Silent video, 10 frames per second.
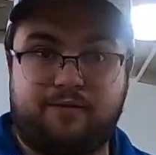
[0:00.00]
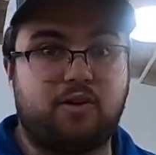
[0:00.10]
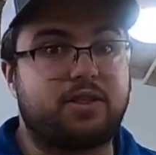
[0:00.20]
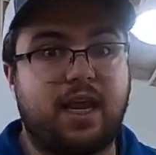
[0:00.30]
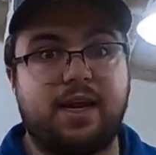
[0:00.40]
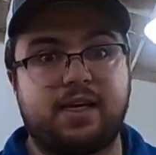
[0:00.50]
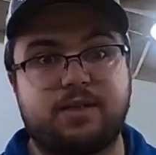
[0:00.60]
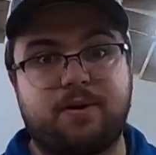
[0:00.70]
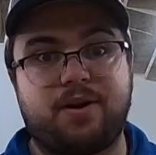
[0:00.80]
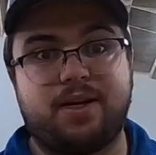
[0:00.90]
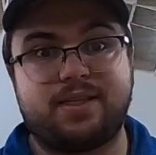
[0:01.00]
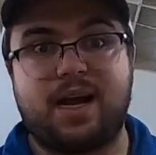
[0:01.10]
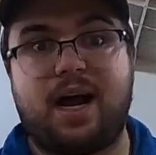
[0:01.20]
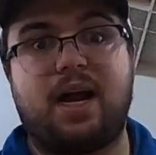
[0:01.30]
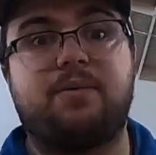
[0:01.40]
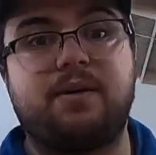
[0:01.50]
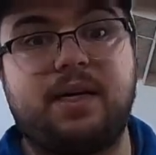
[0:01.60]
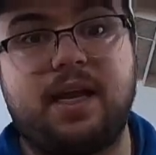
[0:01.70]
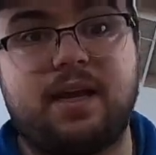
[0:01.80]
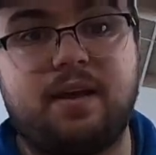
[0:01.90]
first-hand experience, I would
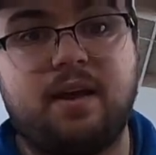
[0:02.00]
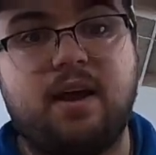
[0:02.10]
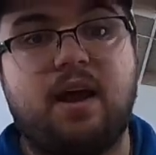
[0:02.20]
get